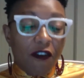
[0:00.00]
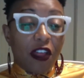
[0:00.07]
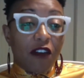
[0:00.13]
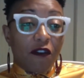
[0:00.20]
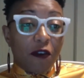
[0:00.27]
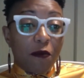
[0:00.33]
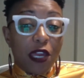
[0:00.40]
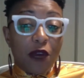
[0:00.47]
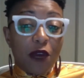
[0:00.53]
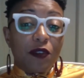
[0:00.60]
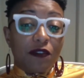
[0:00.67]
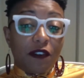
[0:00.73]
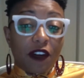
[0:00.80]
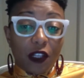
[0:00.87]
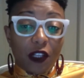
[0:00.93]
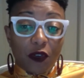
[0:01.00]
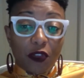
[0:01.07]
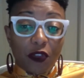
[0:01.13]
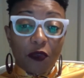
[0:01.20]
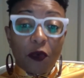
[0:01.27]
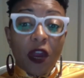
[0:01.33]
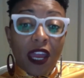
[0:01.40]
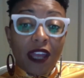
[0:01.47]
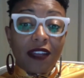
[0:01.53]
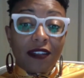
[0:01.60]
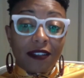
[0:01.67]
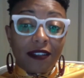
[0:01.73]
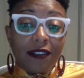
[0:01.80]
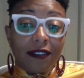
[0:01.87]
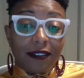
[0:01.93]
for me, it was very little threat.
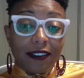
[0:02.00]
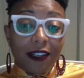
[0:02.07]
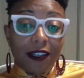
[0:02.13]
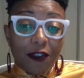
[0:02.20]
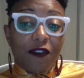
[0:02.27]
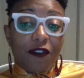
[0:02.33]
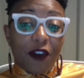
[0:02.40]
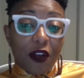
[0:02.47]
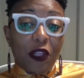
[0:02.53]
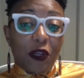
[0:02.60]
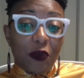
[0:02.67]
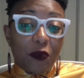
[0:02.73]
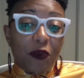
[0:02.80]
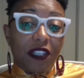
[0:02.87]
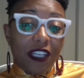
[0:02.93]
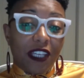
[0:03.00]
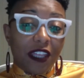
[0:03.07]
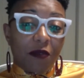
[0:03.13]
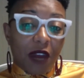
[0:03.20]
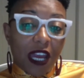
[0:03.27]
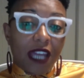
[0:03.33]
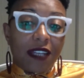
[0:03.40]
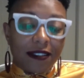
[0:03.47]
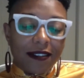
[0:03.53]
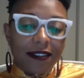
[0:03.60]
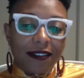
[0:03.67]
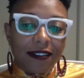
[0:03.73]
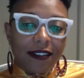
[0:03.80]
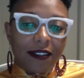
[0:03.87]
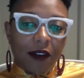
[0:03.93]
It was very literally threat,
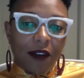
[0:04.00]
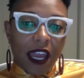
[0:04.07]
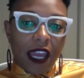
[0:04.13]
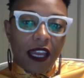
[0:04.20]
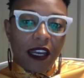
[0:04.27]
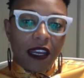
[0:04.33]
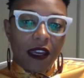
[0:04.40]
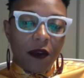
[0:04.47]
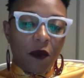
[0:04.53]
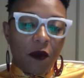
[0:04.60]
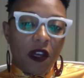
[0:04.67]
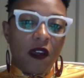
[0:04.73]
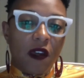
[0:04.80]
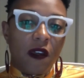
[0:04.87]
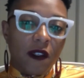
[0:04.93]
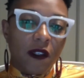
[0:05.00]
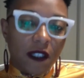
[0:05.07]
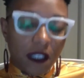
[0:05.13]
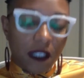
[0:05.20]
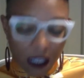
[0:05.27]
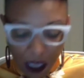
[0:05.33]
right? It was